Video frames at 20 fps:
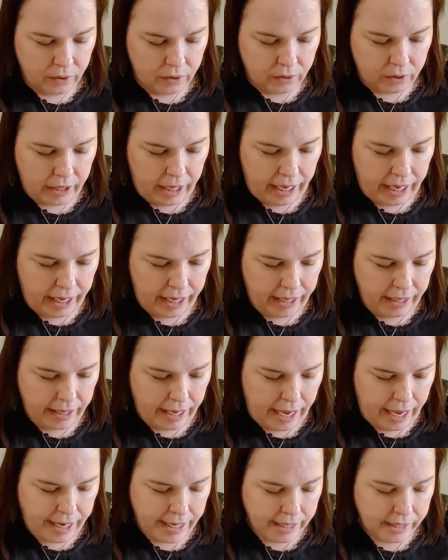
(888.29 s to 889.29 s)
Okay,
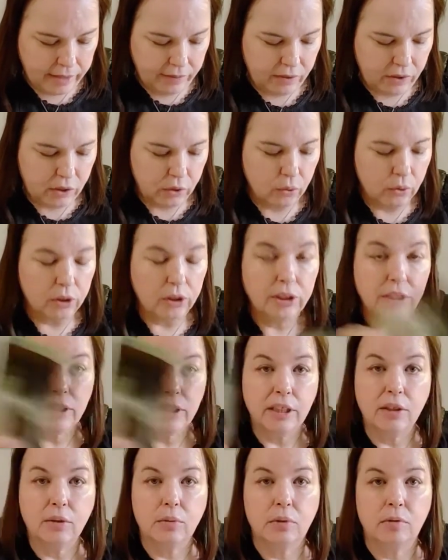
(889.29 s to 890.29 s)
Ace of Swords
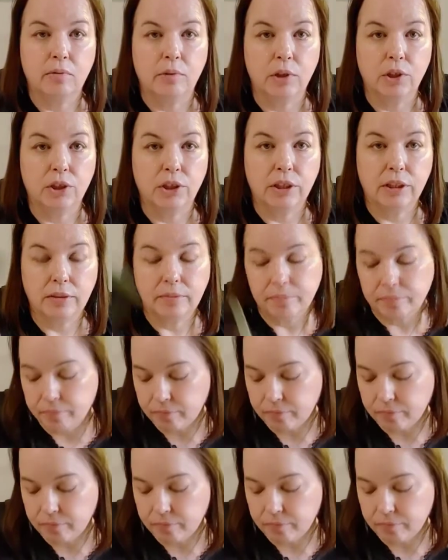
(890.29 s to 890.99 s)
in reverse.